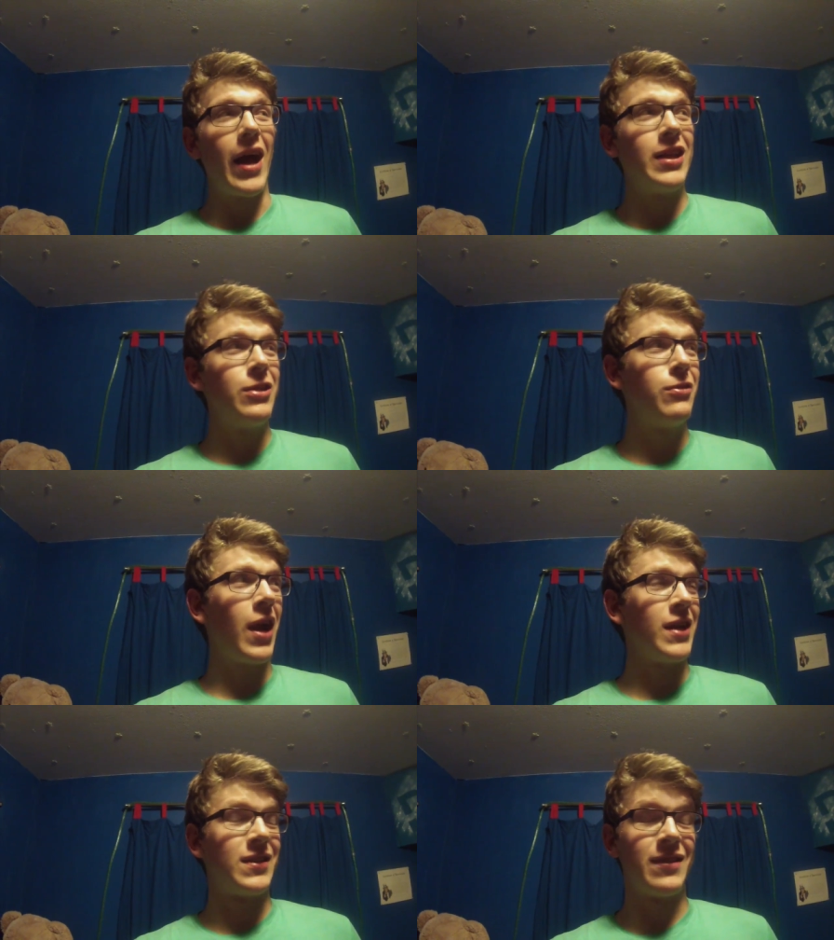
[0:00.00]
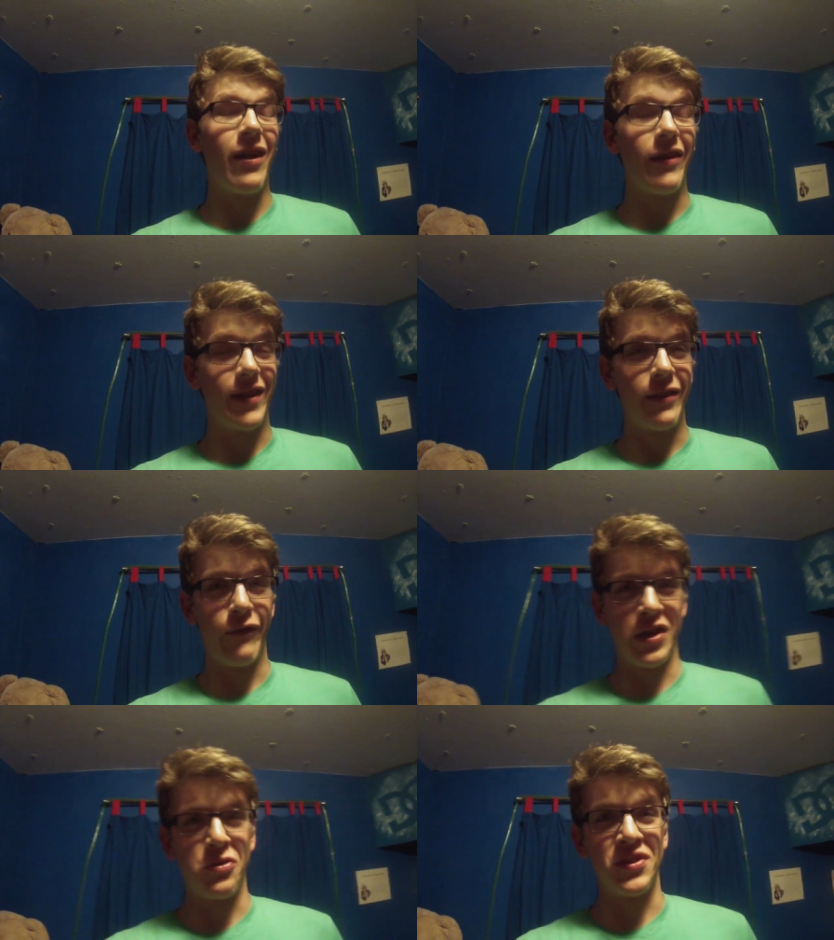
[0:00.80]
you guys thought that the
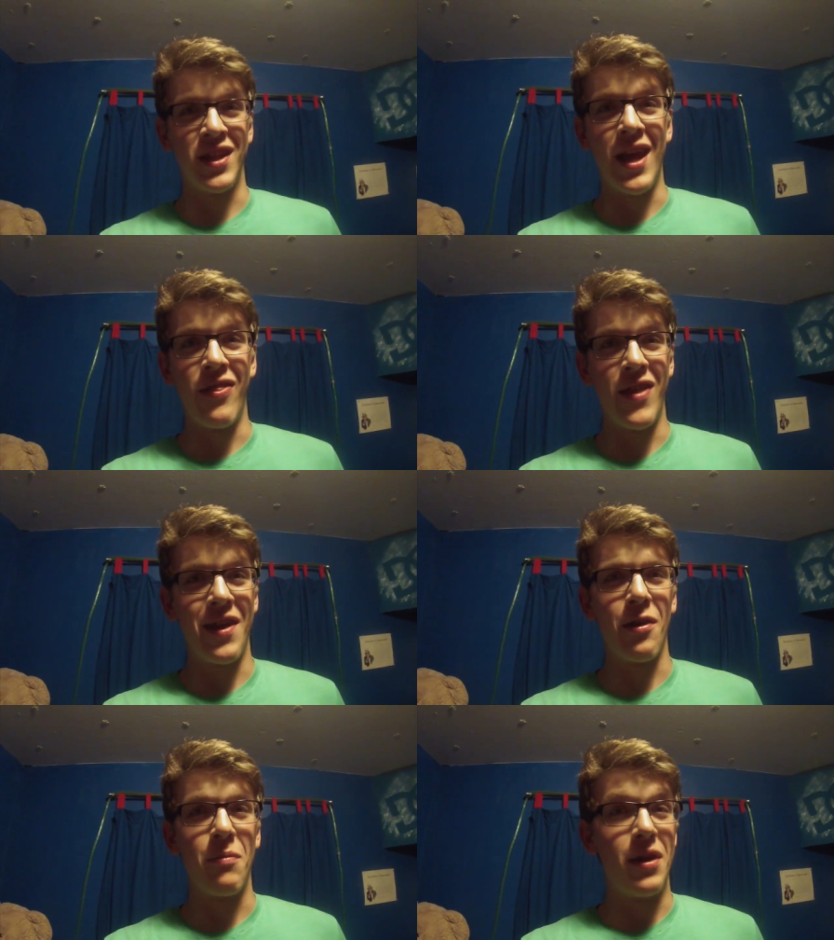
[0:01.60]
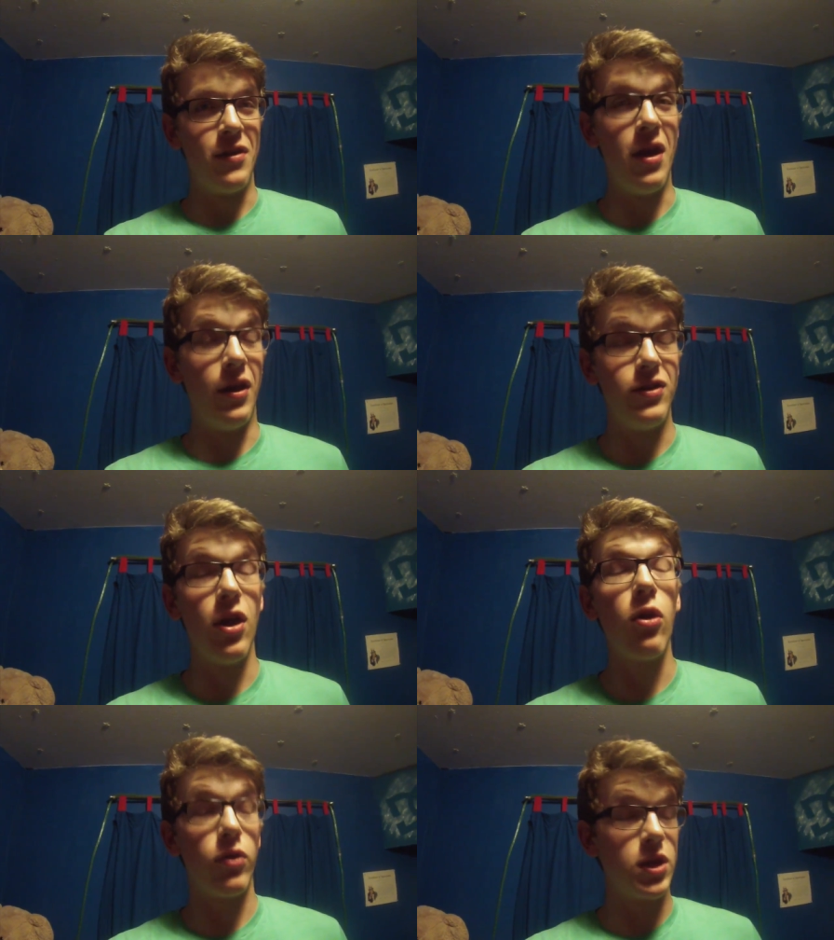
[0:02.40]
video was going to end there, but
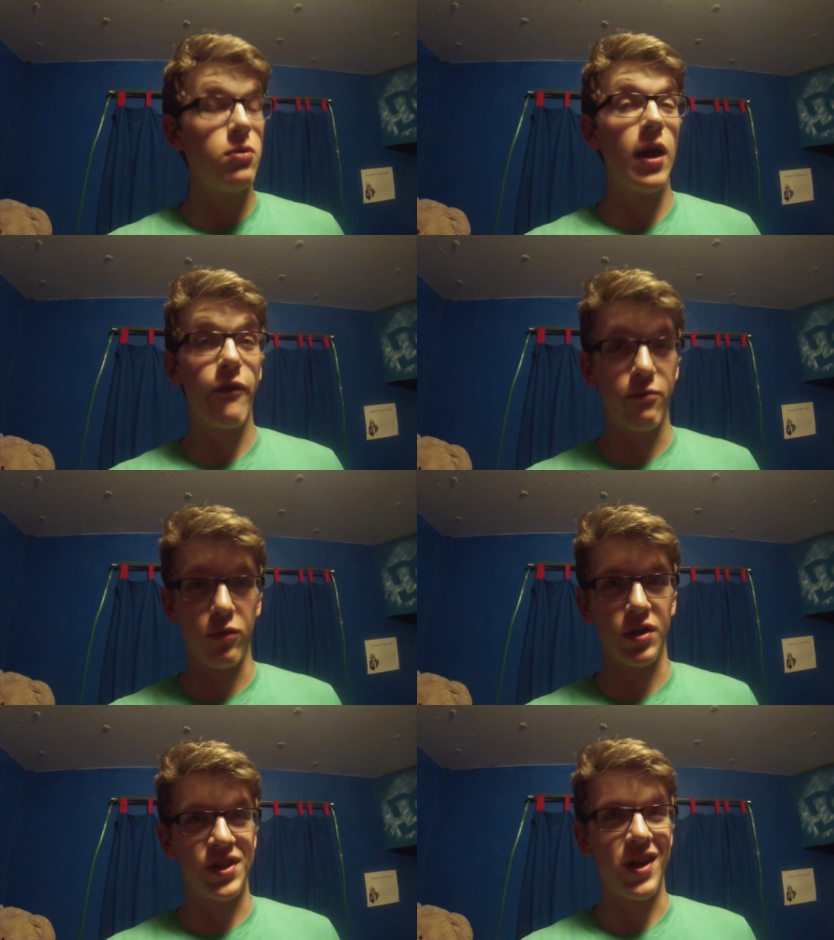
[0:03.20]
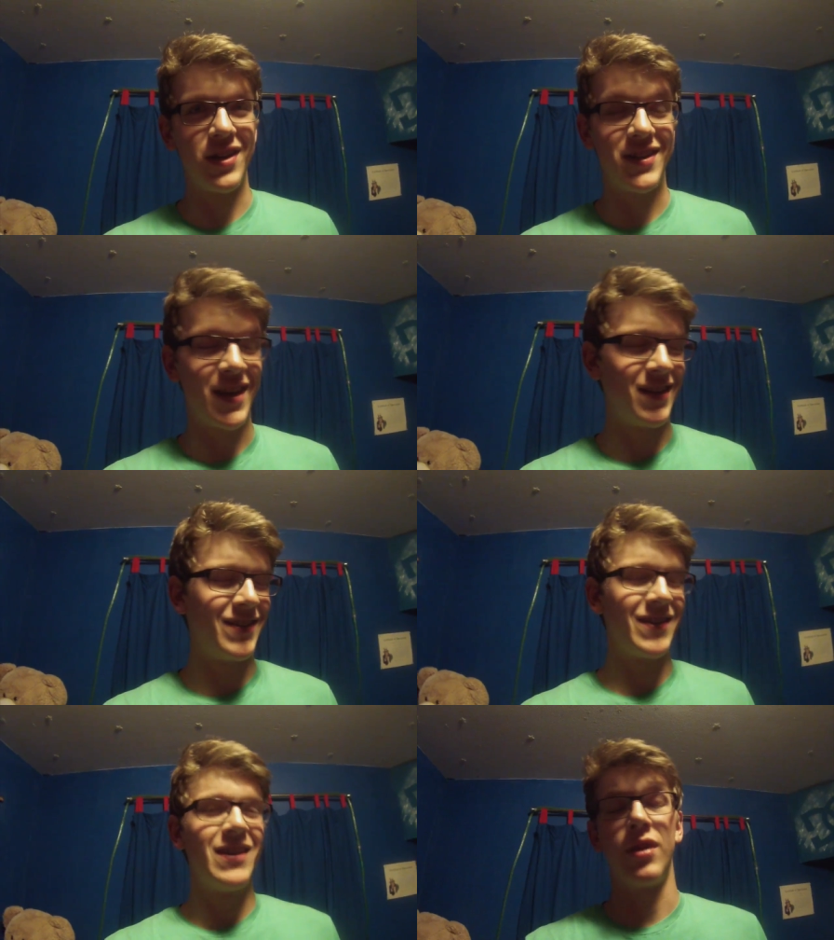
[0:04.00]
no, you have more content.